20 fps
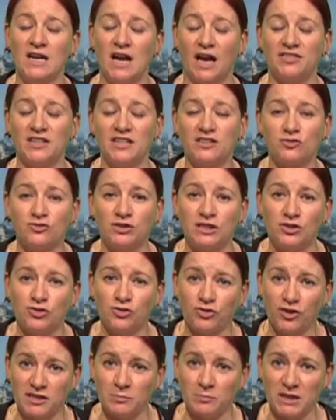and these are
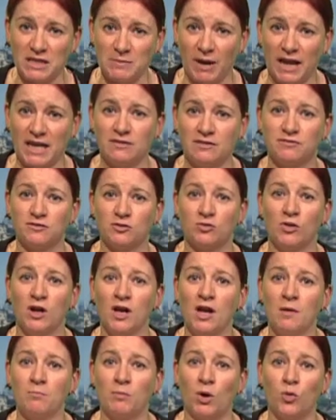incredibly painful,
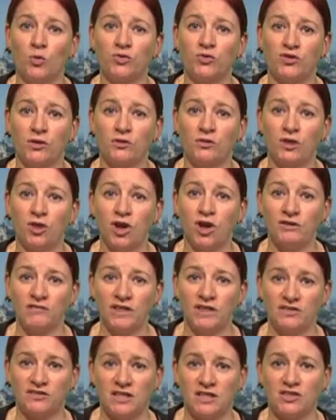but also life
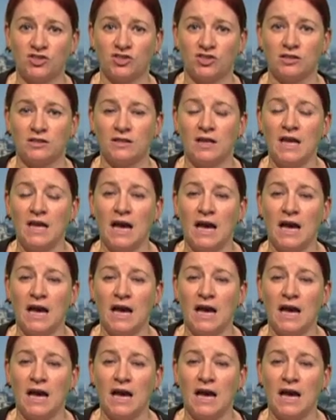extension.